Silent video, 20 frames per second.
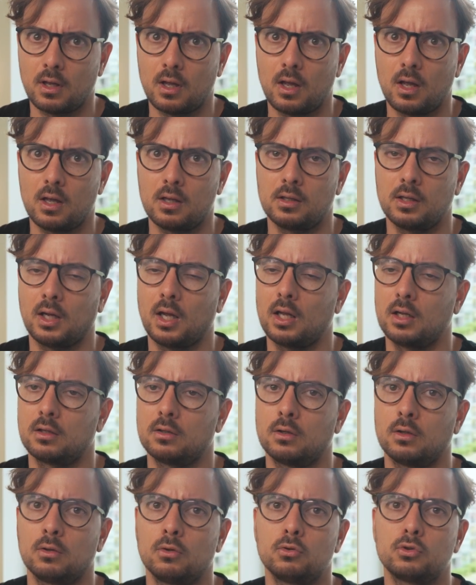And
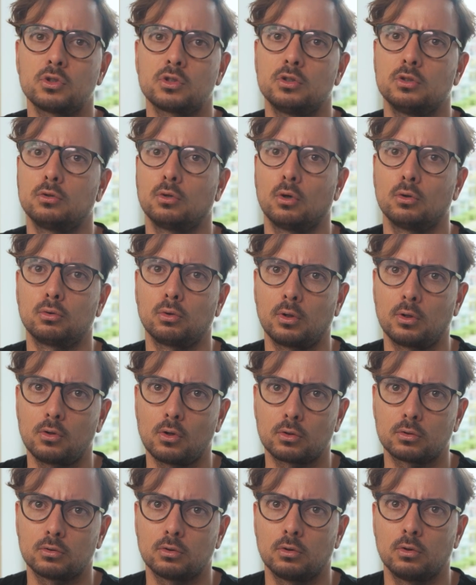again, you just need to go to the
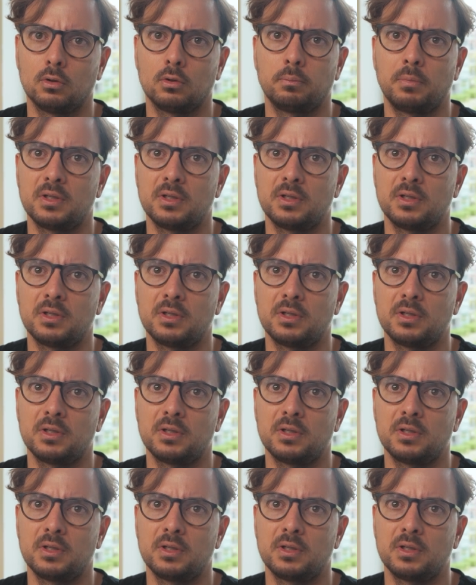doctor,